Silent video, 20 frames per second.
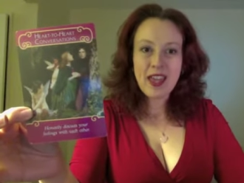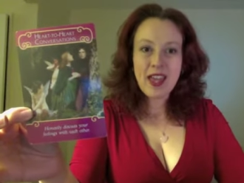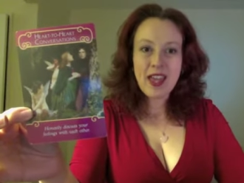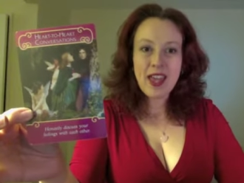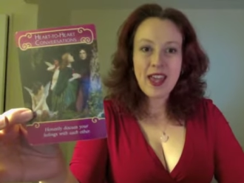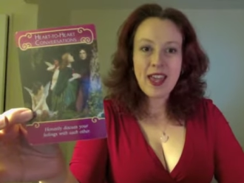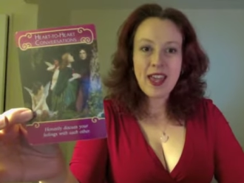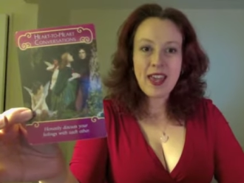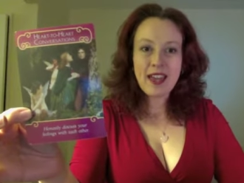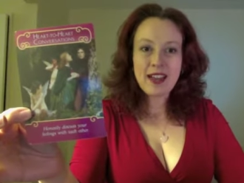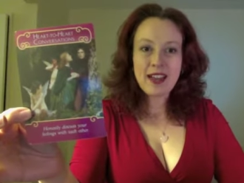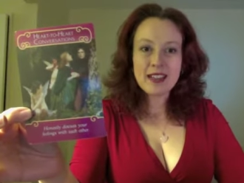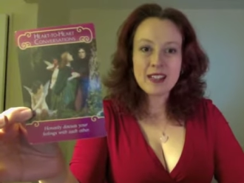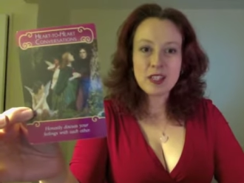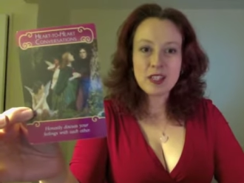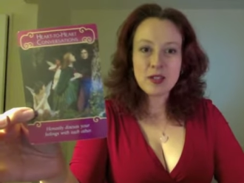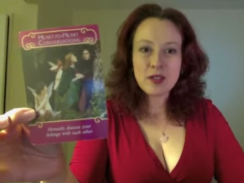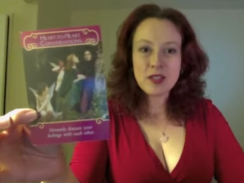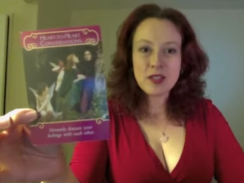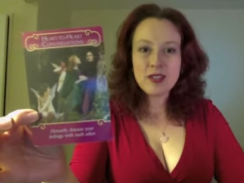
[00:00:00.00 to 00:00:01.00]
And
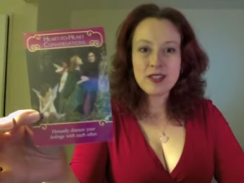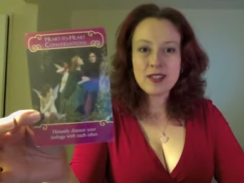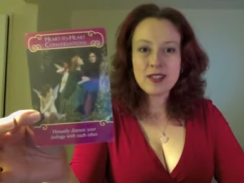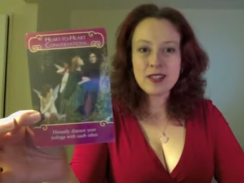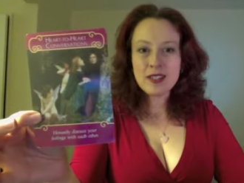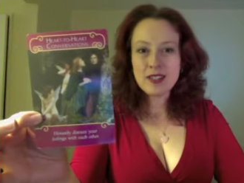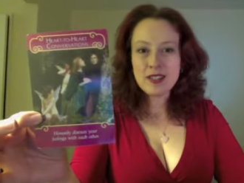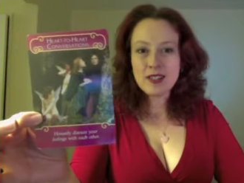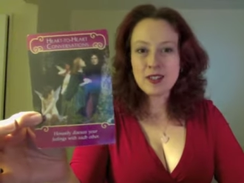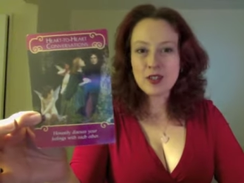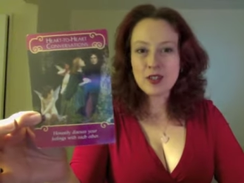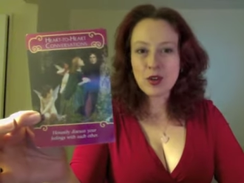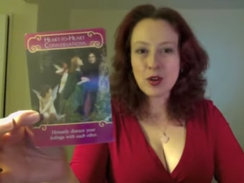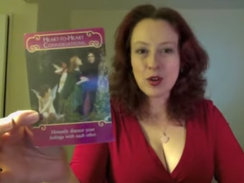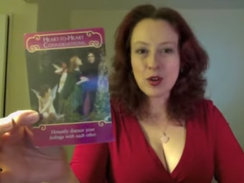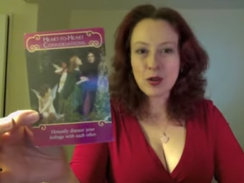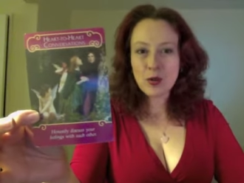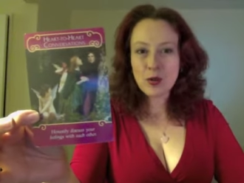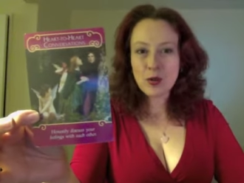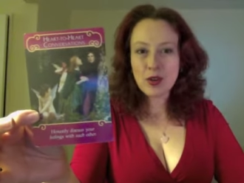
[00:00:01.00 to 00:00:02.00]
you can see in this
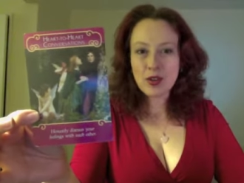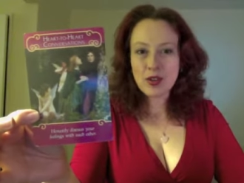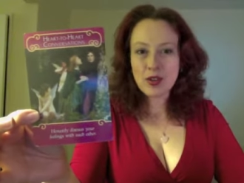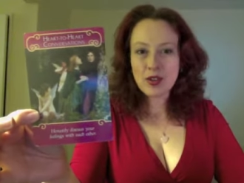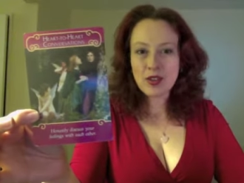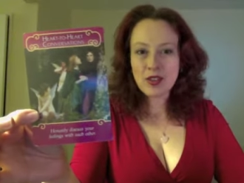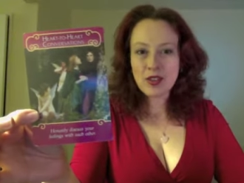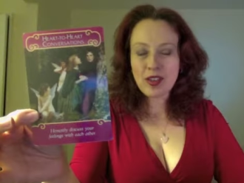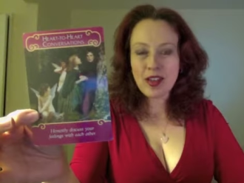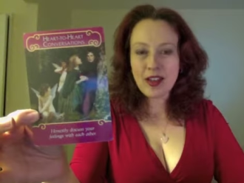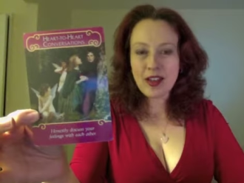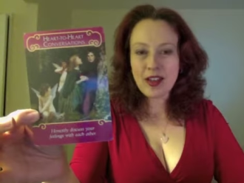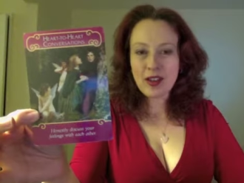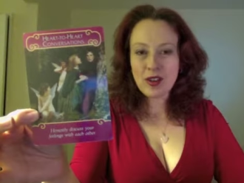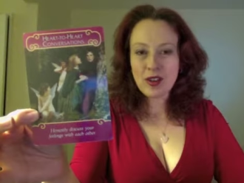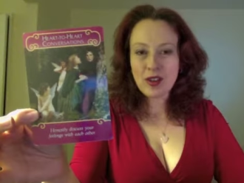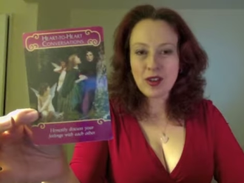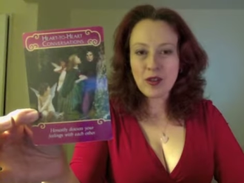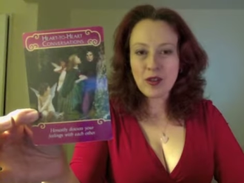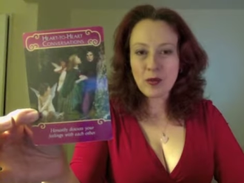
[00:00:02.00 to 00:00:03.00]
artwork
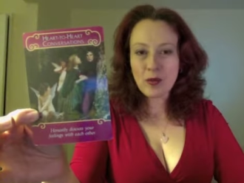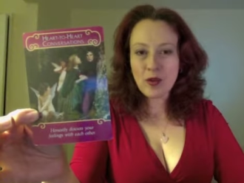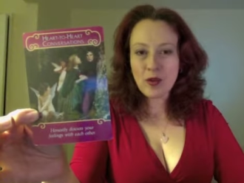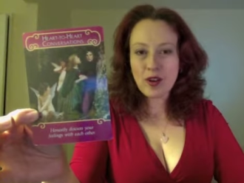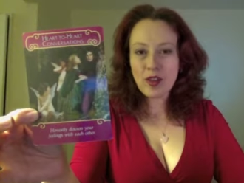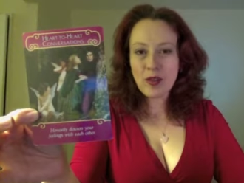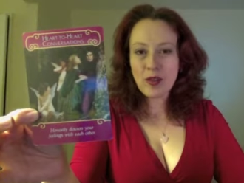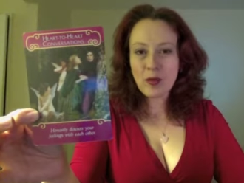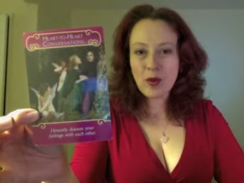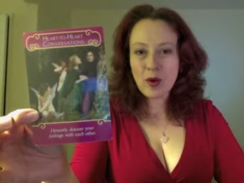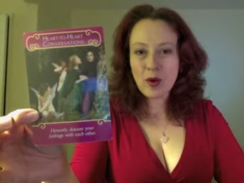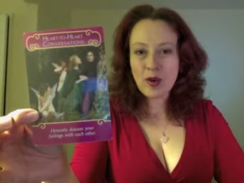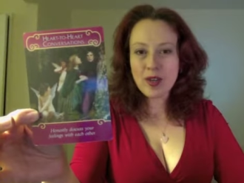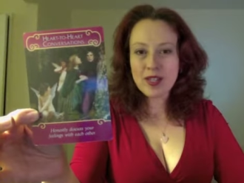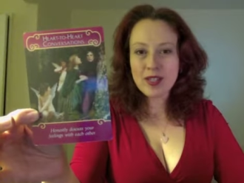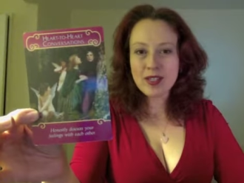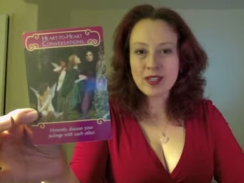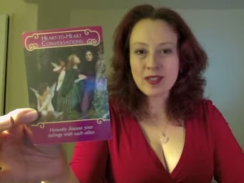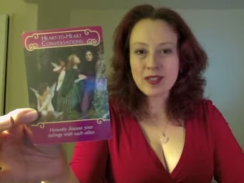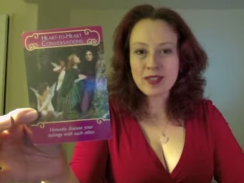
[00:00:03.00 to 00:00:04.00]
that one of the
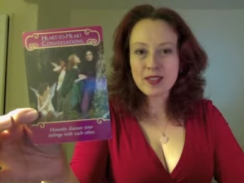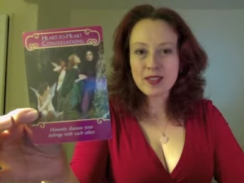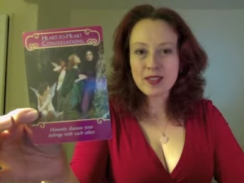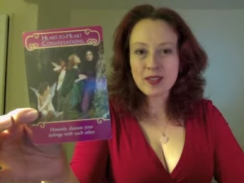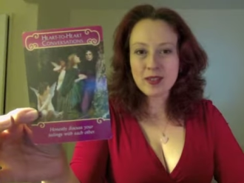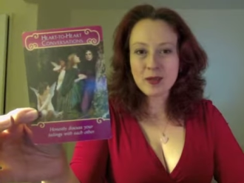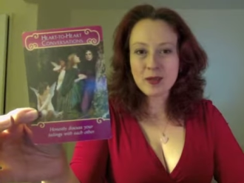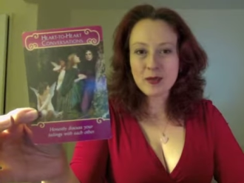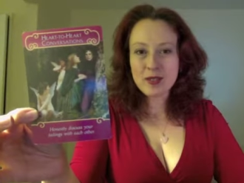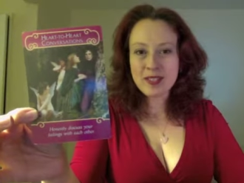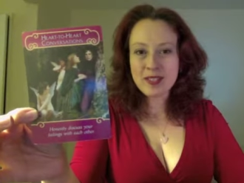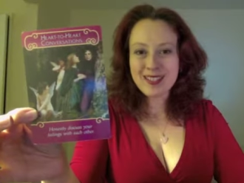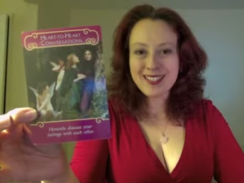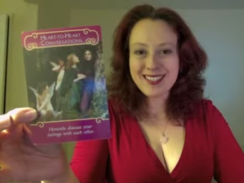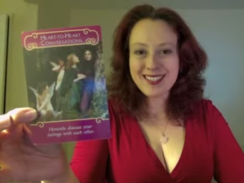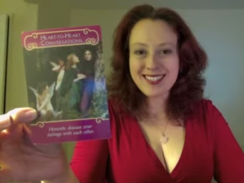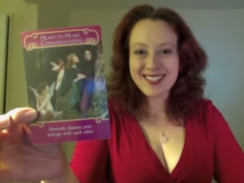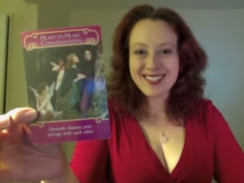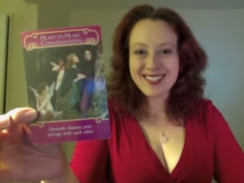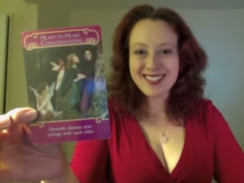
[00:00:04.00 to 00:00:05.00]
parties is a little
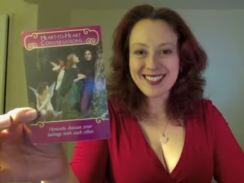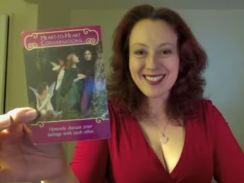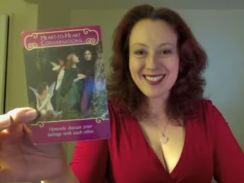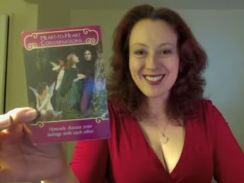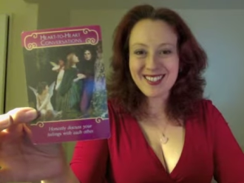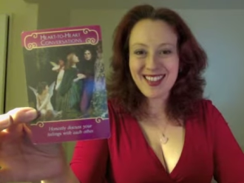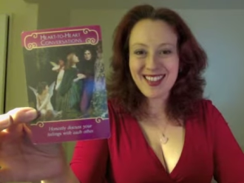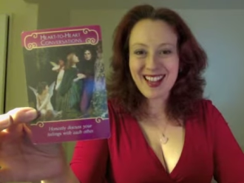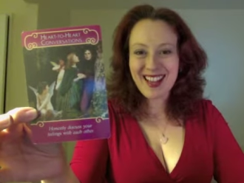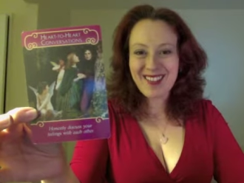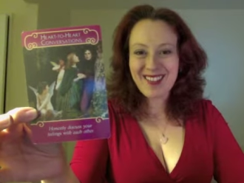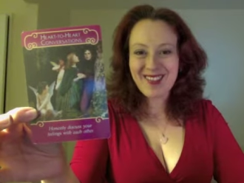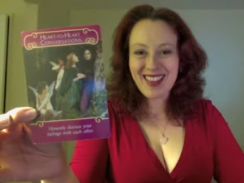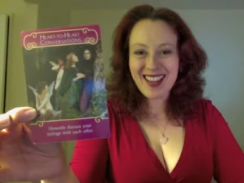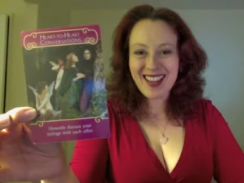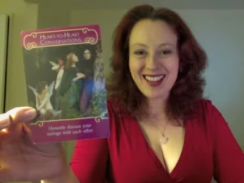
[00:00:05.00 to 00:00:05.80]
resistant to have that